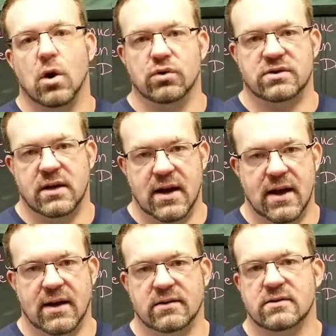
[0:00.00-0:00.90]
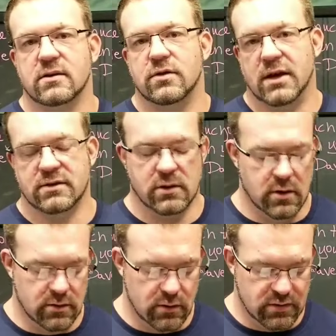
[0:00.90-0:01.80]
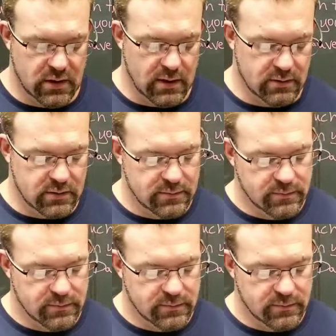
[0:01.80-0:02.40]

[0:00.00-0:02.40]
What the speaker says: toast and eggs, things along those lines.